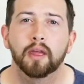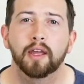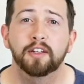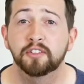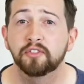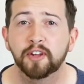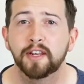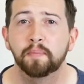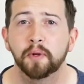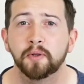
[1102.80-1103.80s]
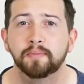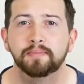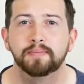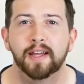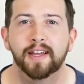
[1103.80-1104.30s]
It doesn't fit in the boot.
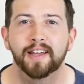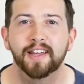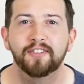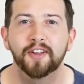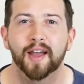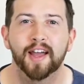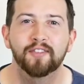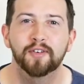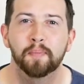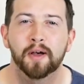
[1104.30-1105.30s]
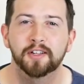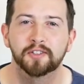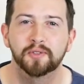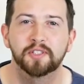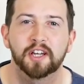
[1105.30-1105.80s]
If you have a
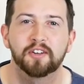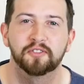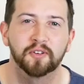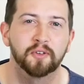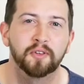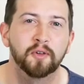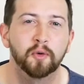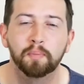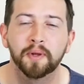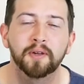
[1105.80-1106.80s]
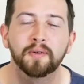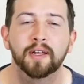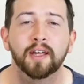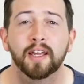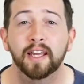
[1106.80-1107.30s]
parcel shelf on your boot,
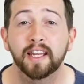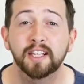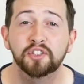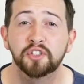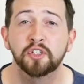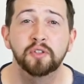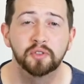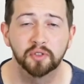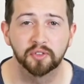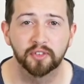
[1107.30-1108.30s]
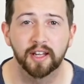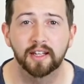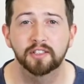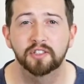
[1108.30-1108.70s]
it is too tall for that.